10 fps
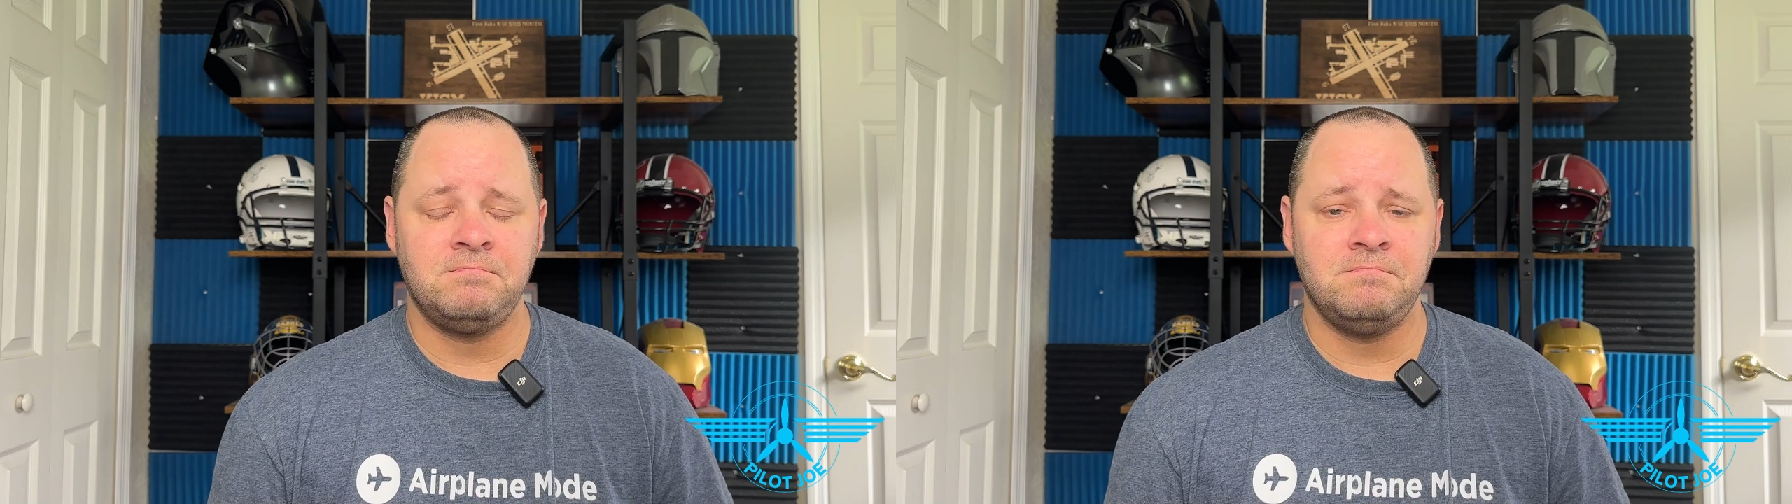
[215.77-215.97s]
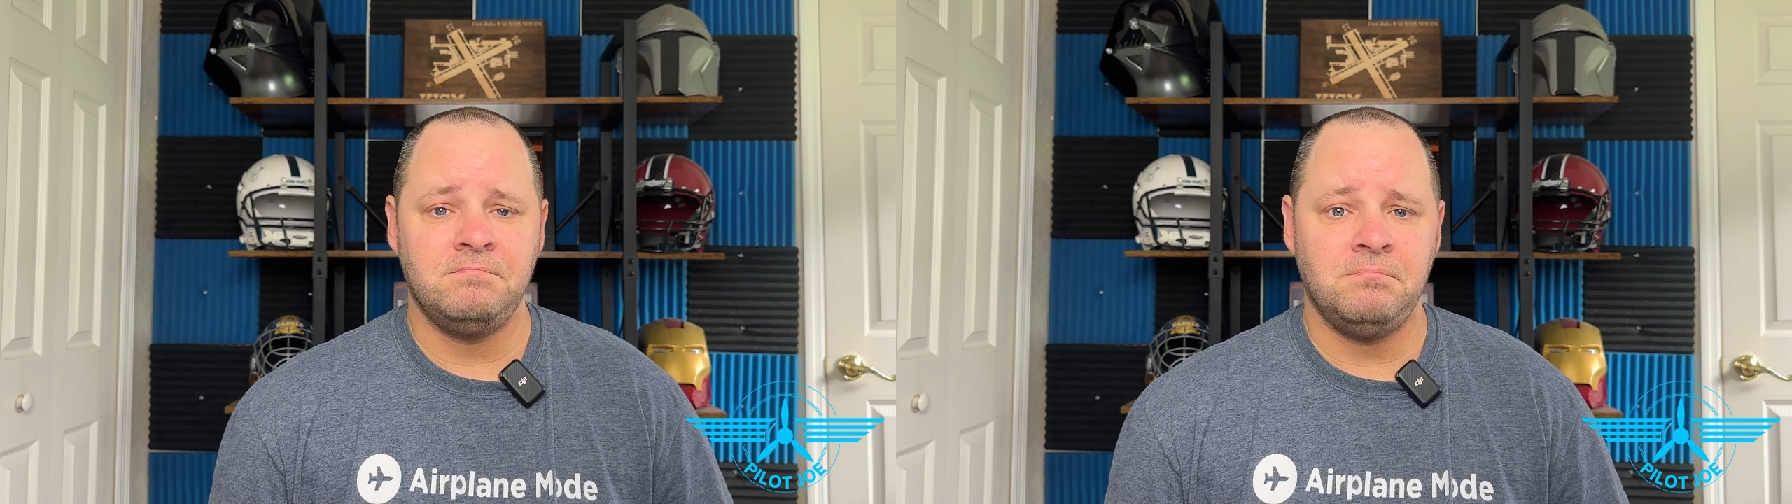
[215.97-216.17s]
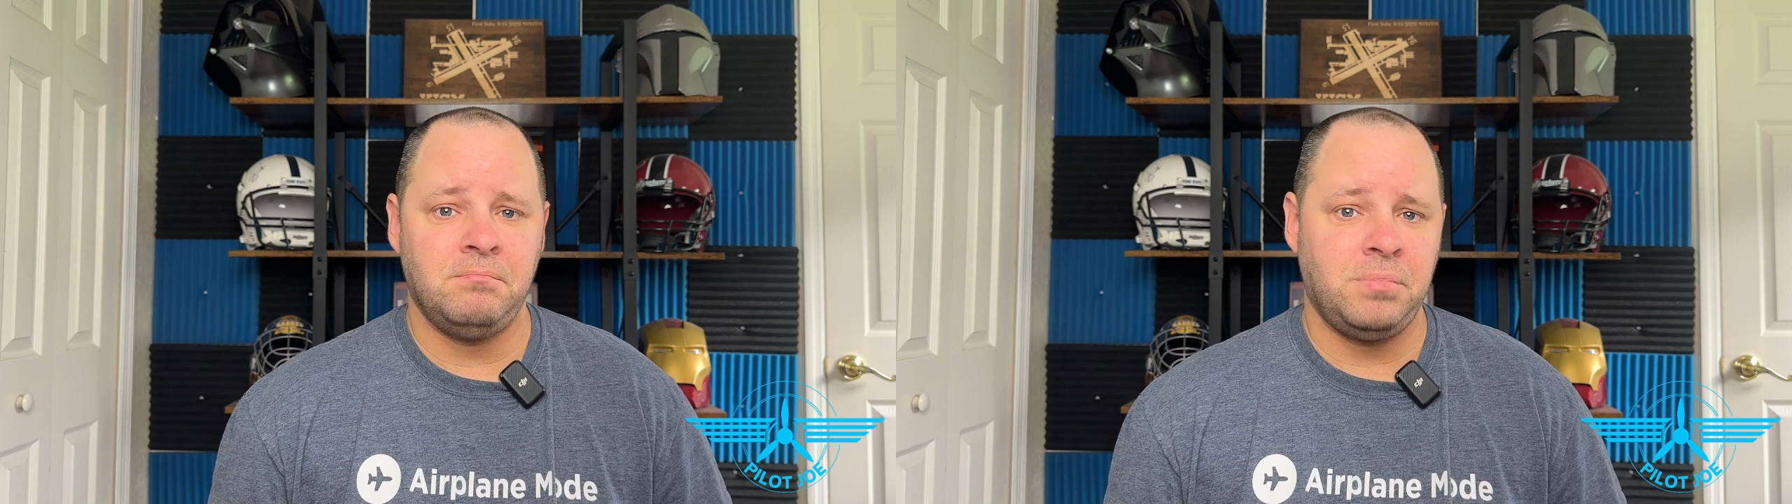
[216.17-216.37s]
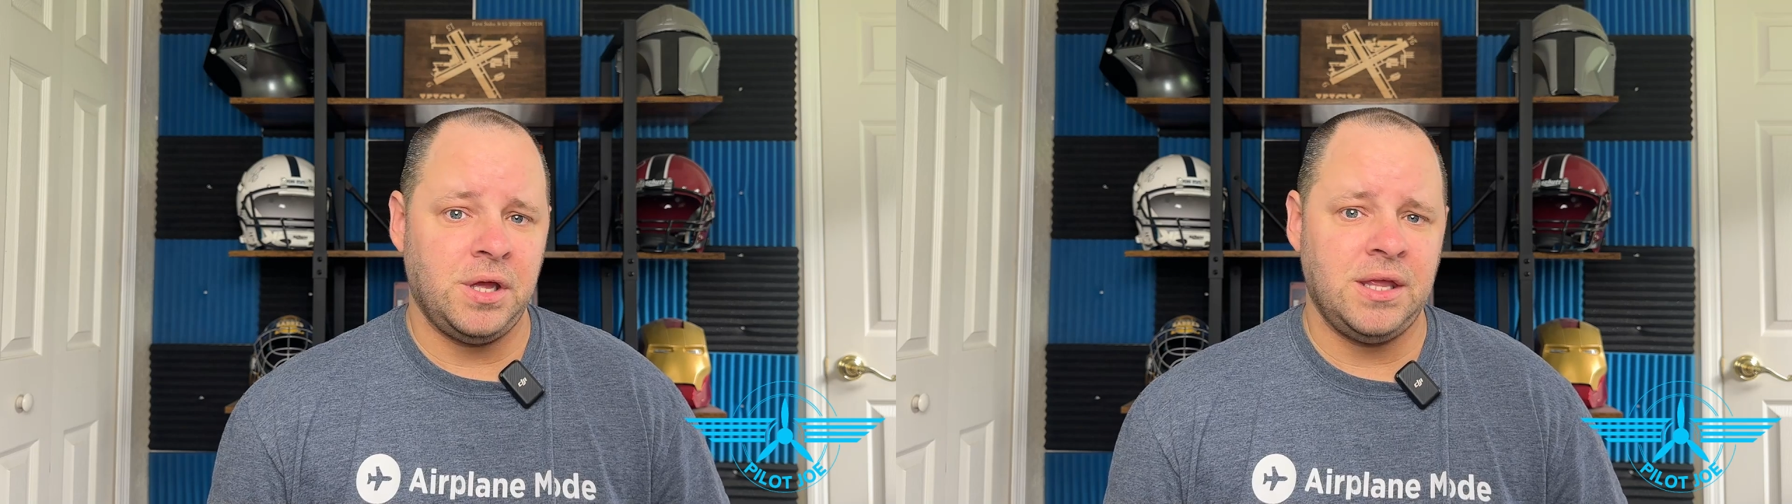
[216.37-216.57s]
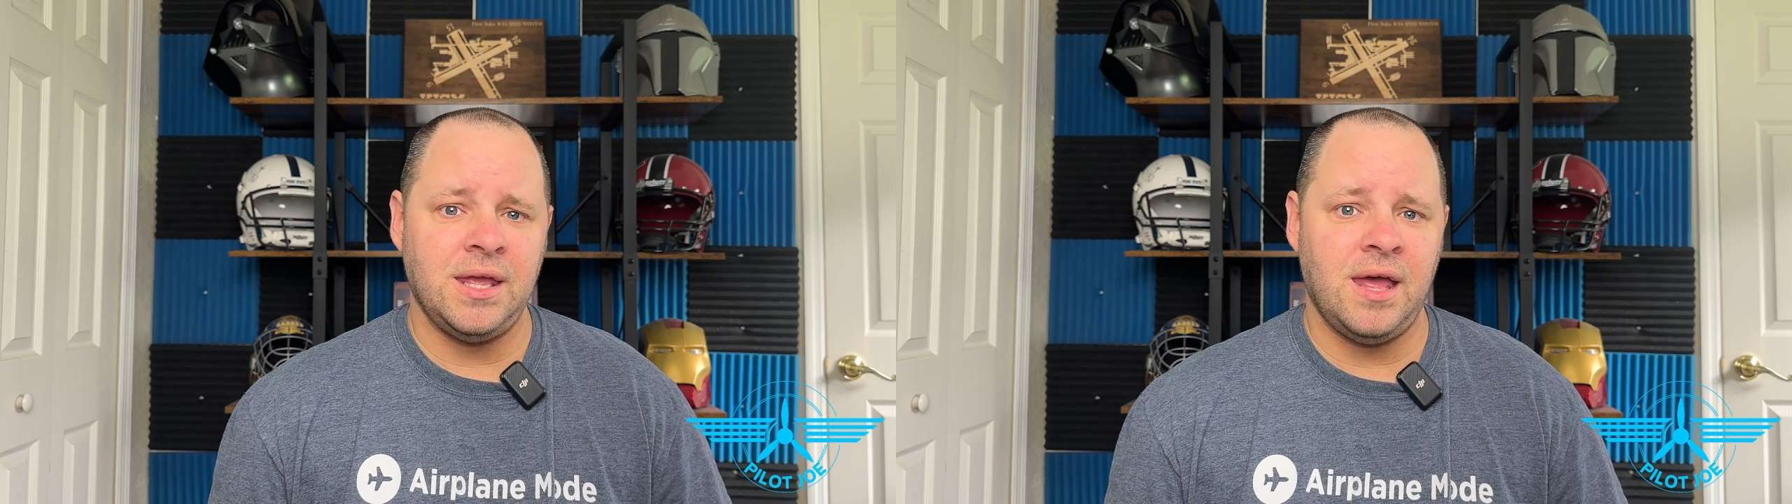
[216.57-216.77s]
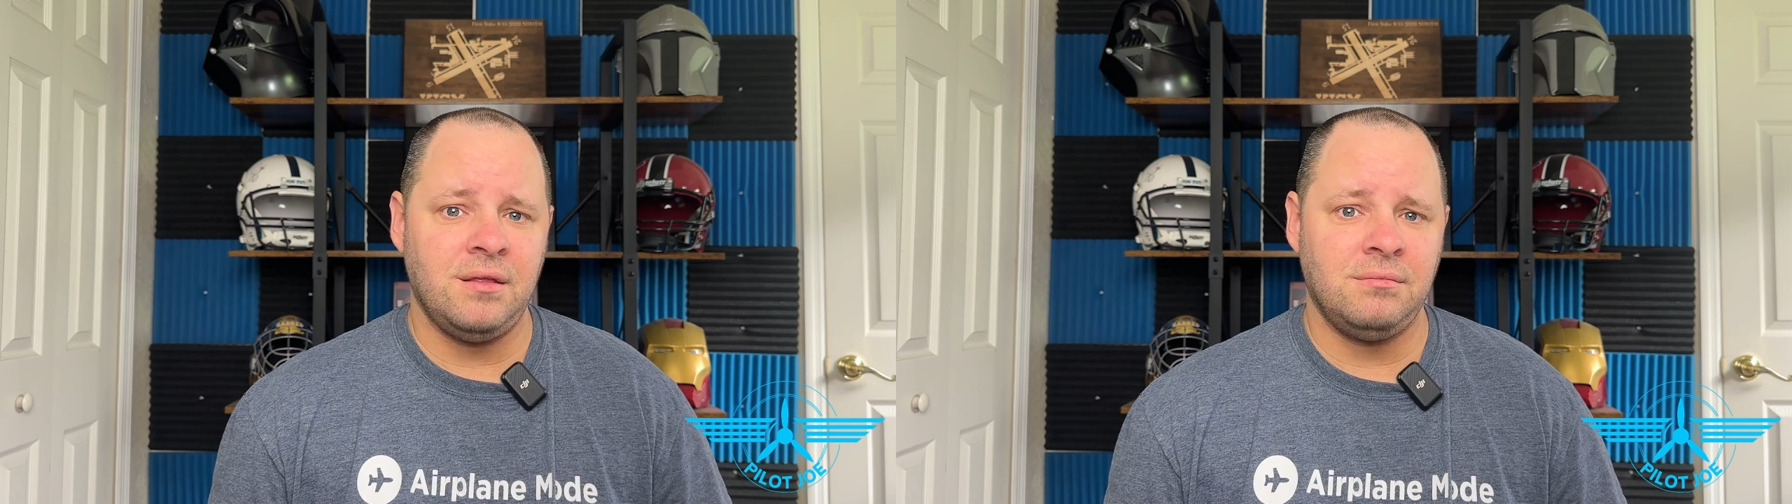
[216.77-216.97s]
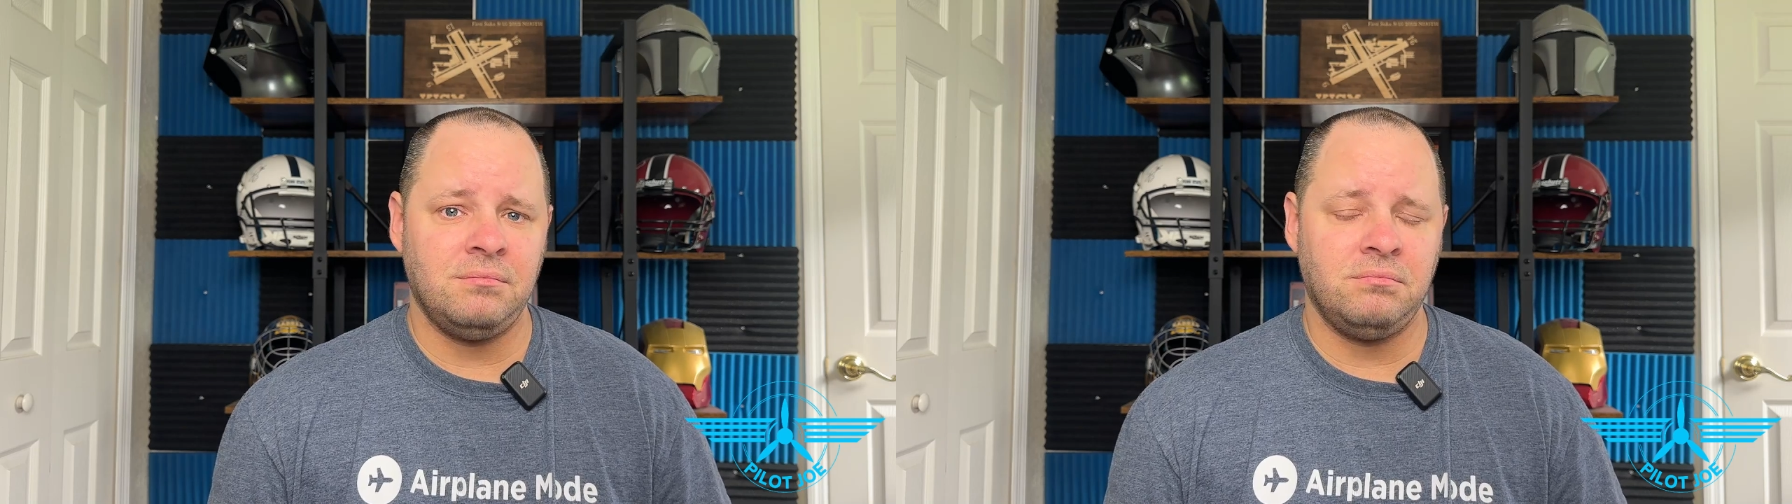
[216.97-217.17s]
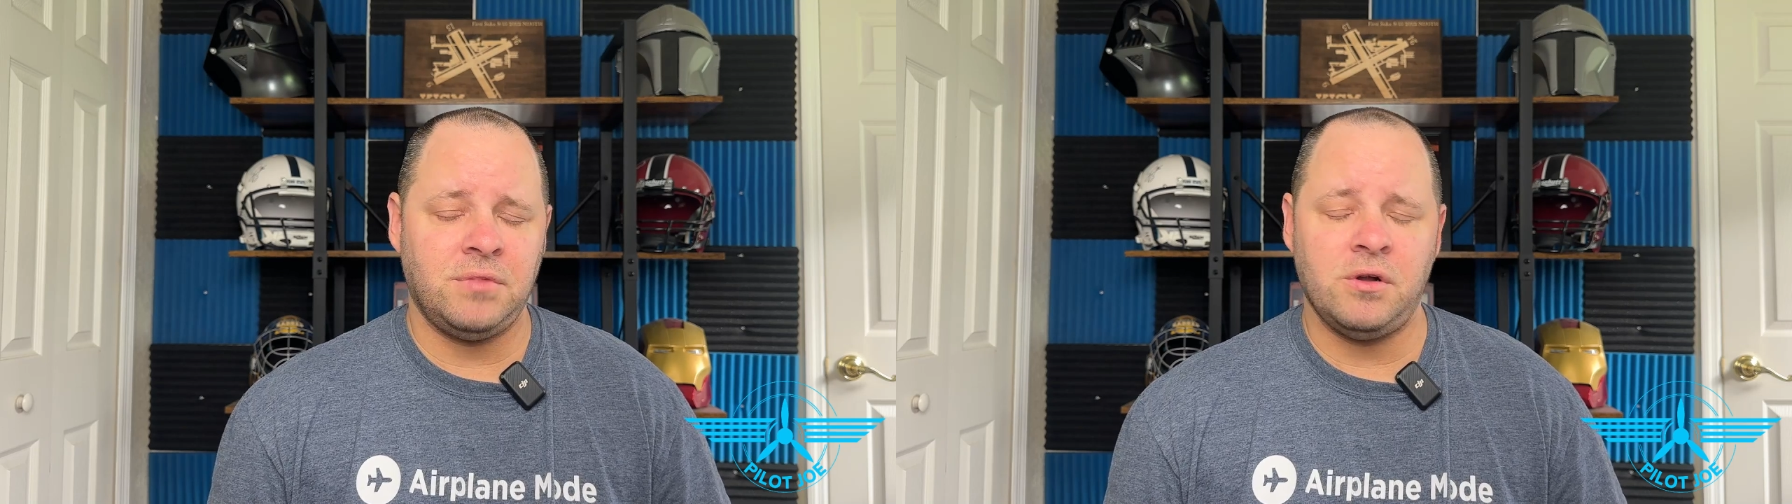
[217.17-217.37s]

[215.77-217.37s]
but yet their